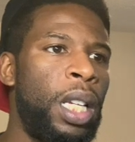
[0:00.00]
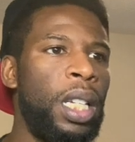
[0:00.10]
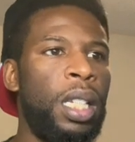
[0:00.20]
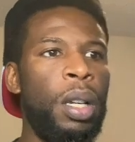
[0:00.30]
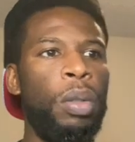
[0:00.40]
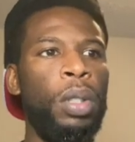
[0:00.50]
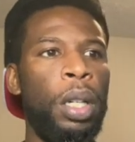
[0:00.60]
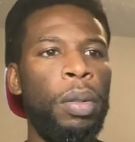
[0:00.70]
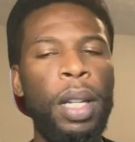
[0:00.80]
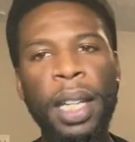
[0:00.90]
just so, you know,
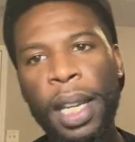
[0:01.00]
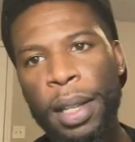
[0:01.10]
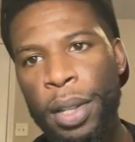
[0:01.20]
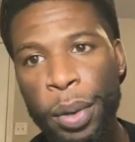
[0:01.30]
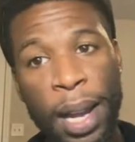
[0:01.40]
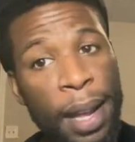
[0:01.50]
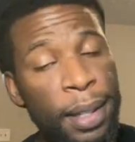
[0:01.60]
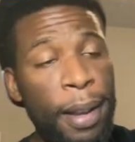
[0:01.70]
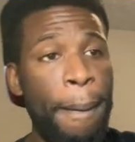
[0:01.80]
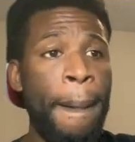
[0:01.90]
again, so you guys
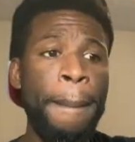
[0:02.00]
can